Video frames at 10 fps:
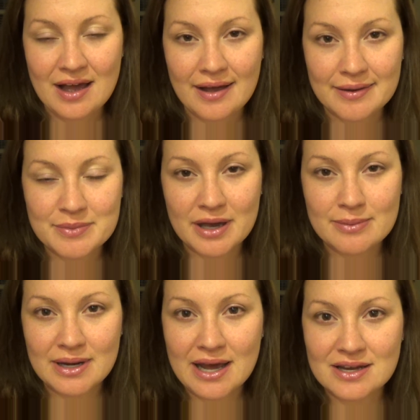I am
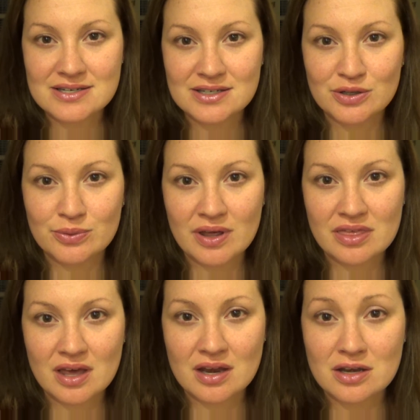coming at you
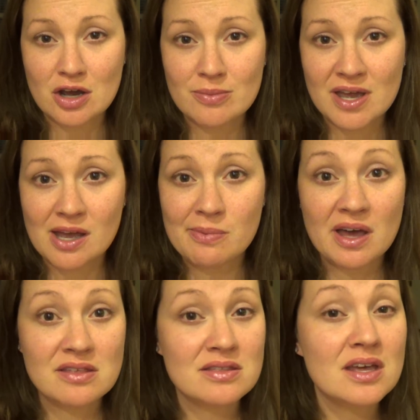with no makeup
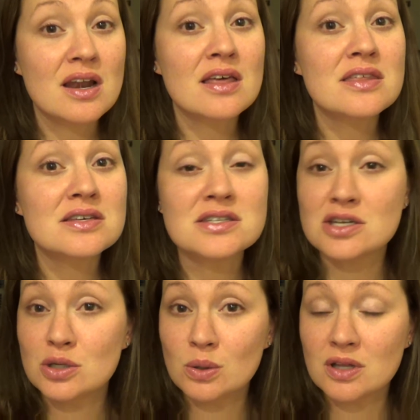other than this
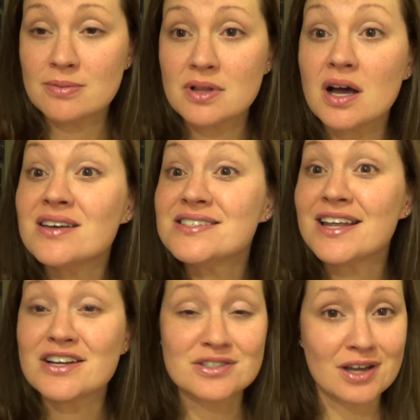new lip gloss
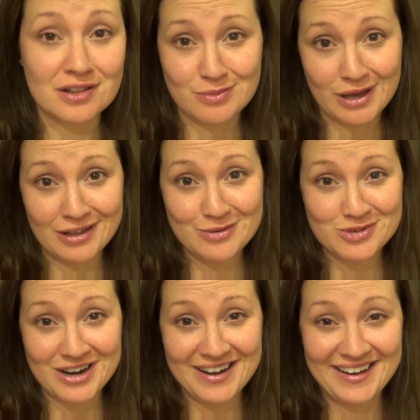that I just got in the mail and I'm
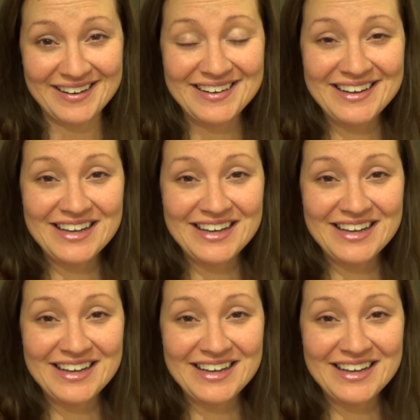trying on.